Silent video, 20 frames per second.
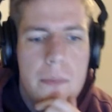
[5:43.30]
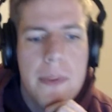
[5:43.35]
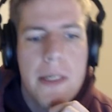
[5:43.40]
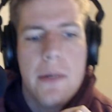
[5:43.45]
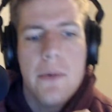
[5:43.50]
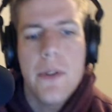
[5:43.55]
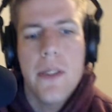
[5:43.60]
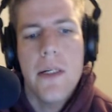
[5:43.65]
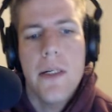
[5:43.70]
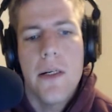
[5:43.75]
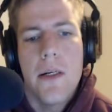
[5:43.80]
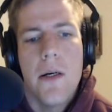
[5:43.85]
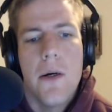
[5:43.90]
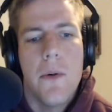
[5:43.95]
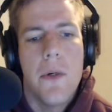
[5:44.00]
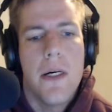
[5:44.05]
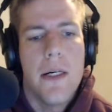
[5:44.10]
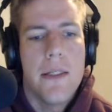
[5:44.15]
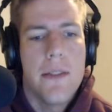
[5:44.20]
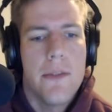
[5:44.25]
we're going to go
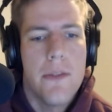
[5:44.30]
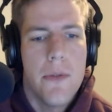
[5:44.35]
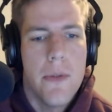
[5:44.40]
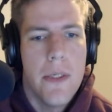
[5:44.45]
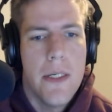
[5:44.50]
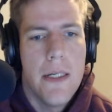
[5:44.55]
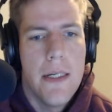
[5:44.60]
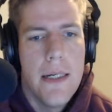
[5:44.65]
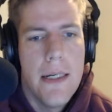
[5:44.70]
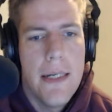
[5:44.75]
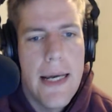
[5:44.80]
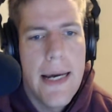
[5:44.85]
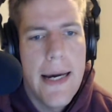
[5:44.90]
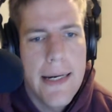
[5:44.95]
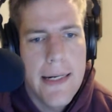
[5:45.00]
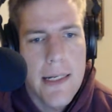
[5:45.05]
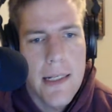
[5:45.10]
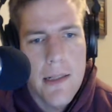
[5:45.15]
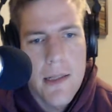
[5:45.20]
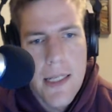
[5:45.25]
on to
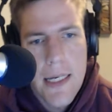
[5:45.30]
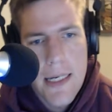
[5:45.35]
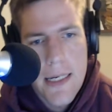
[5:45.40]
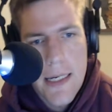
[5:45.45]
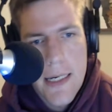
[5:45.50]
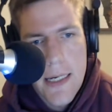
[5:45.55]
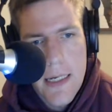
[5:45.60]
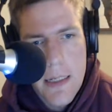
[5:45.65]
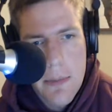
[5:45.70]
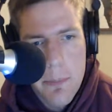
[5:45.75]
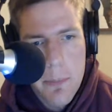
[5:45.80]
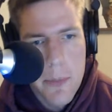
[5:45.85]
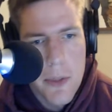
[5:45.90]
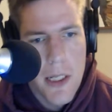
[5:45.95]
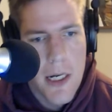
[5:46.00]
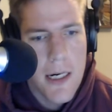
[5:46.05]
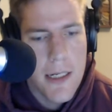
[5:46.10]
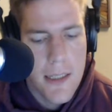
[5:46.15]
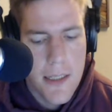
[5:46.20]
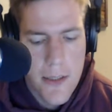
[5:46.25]
adding like a
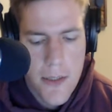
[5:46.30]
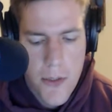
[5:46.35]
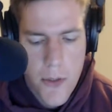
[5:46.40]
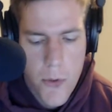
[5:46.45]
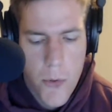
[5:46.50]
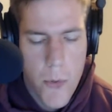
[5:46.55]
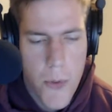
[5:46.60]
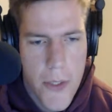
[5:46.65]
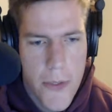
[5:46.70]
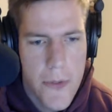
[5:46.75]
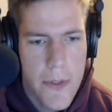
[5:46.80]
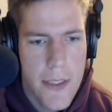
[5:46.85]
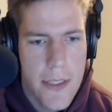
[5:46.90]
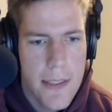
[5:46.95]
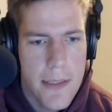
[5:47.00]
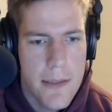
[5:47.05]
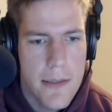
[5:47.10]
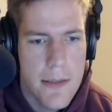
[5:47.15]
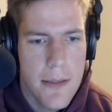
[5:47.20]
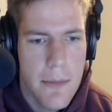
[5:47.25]
block quote in
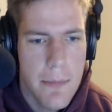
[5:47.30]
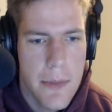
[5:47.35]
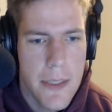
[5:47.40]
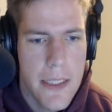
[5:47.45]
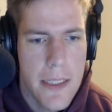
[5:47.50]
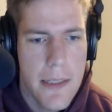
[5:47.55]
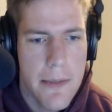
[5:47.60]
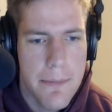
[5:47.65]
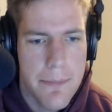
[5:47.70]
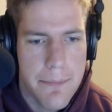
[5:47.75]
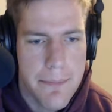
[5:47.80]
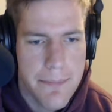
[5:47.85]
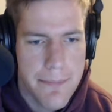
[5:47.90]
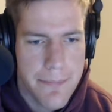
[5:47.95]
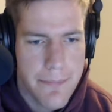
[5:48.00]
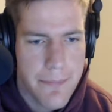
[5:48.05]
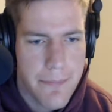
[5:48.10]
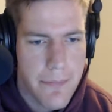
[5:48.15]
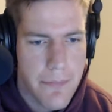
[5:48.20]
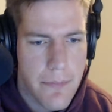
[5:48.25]
something.
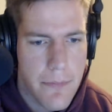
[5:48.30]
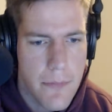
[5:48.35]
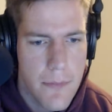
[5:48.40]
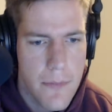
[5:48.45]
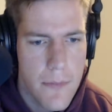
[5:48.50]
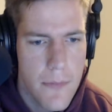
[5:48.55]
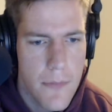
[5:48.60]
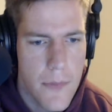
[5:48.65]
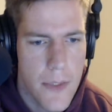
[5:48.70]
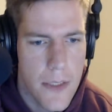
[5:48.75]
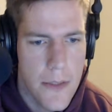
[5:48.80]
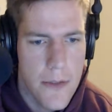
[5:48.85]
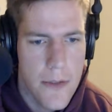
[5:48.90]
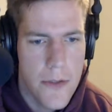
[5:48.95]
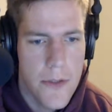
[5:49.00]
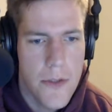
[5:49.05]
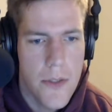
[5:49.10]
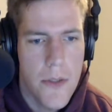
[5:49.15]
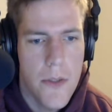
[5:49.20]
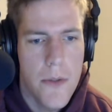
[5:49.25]

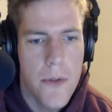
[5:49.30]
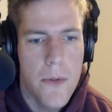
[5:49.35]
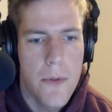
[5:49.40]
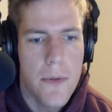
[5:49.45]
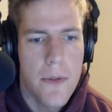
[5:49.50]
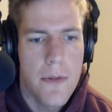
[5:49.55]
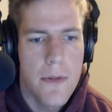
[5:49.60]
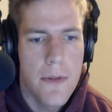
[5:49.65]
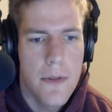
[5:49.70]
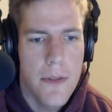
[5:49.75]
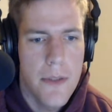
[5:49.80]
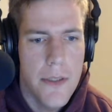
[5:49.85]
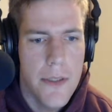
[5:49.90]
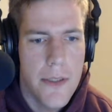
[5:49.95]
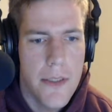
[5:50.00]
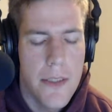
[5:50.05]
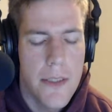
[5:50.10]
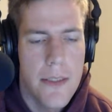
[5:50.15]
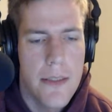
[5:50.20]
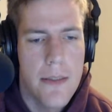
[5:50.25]
So you're going
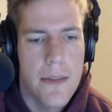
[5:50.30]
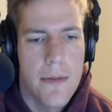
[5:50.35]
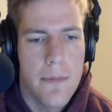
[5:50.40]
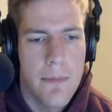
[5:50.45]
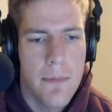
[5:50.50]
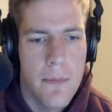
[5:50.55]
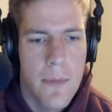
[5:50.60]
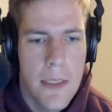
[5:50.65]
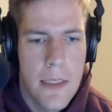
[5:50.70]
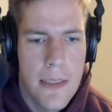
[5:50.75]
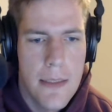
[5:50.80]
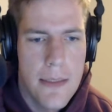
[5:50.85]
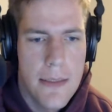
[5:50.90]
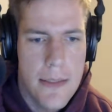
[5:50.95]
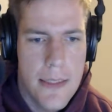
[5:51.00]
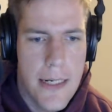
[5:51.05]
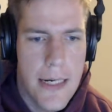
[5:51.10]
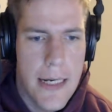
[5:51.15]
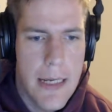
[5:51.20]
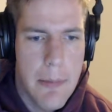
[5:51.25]
to
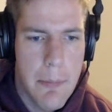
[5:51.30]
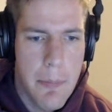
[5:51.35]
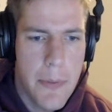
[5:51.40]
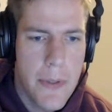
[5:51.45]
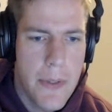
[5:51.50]
type